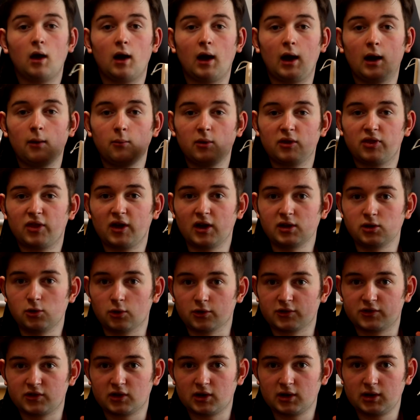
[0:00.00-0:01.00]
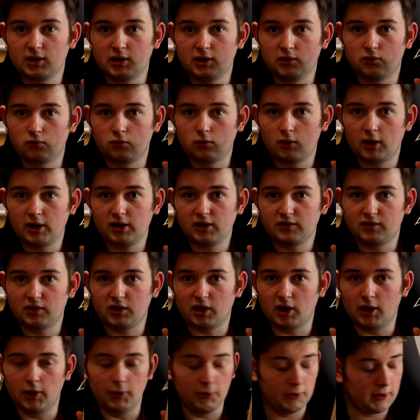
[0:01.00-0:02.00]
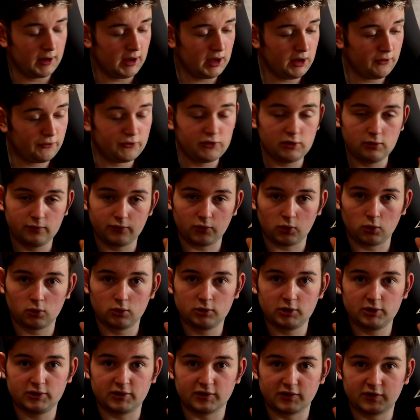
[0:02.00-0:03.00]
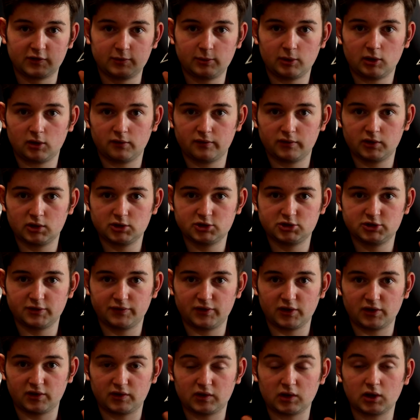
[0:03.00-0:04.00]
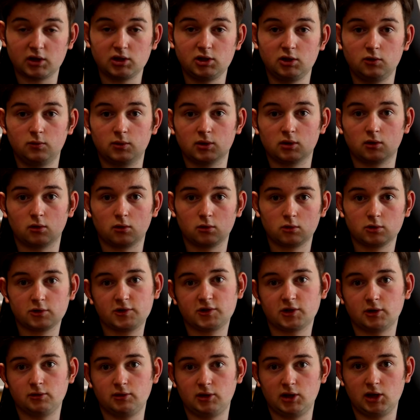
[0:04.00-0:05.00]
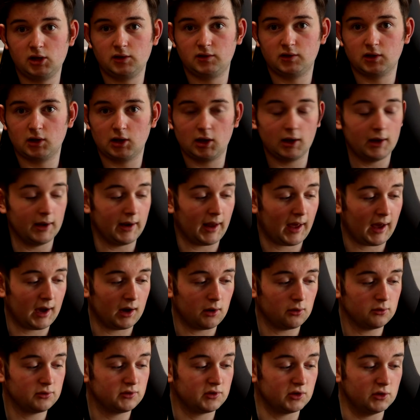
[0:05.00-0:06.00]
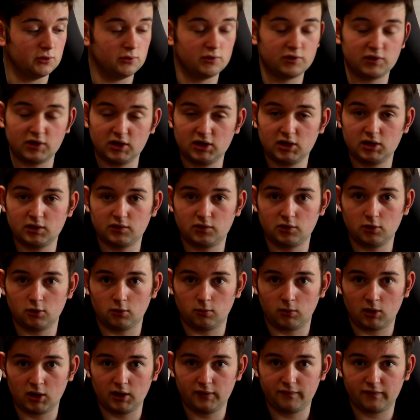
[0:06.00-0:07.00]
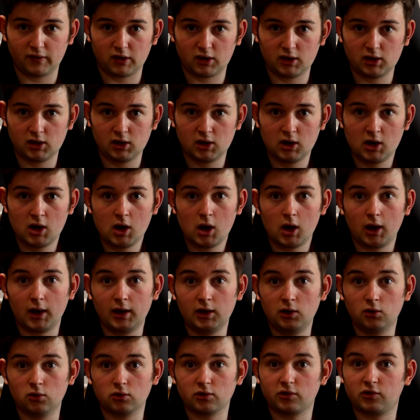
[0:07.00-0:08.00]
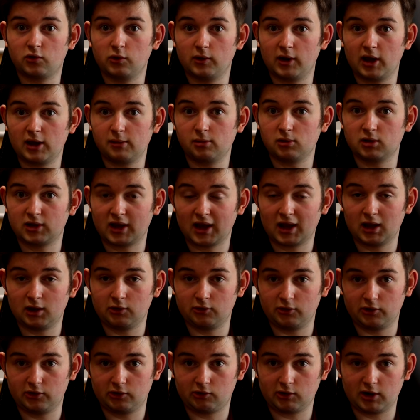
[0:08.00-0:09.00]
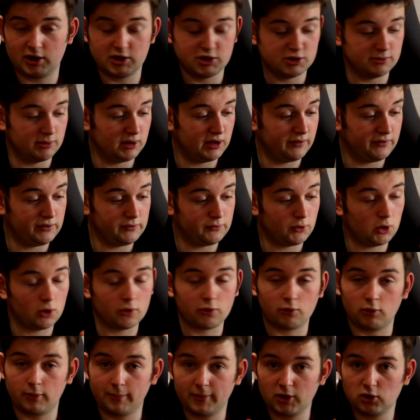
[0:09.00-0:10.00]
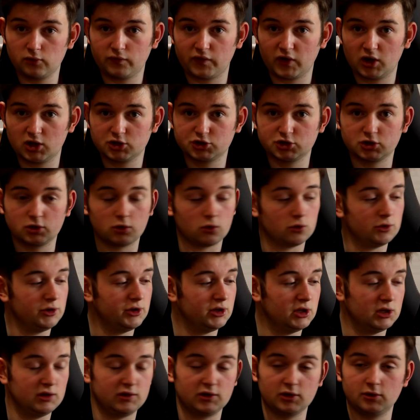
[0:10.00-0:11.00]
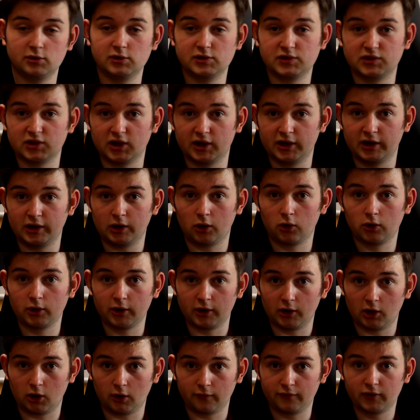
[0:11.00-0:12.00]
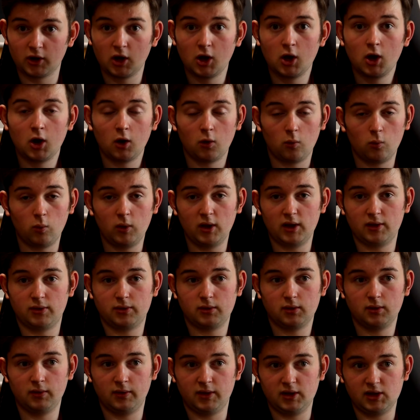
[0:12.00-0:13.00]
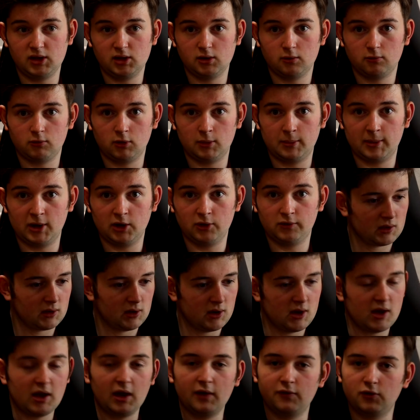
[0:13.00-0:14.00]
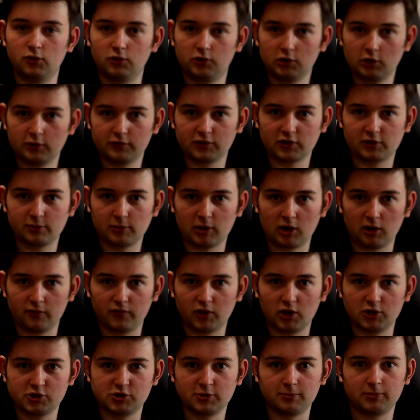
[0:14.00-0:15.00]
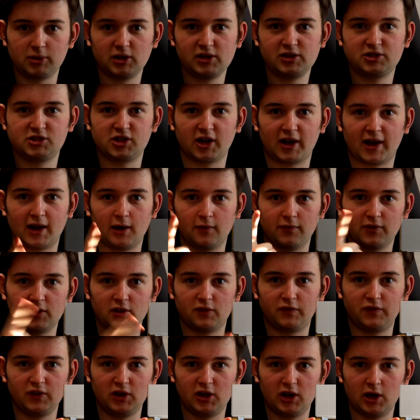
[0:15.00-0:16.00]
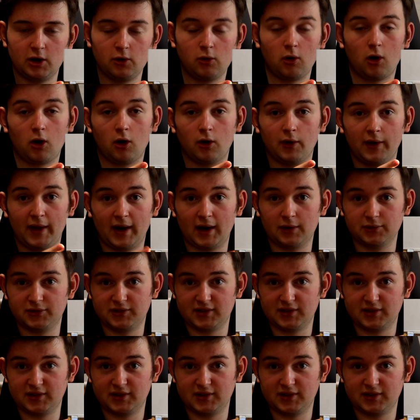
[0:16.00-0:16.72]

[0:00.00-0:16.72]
and with that your sign is ready to go. If you've ordered the smart version of this sign, you will also need to learn how to sync it to your Wi-Fi in order to enable calendar integration, but if you've got the remote version, all you need to do is turn it on and off with the remote. If you do have the smart version, please check out this video on how to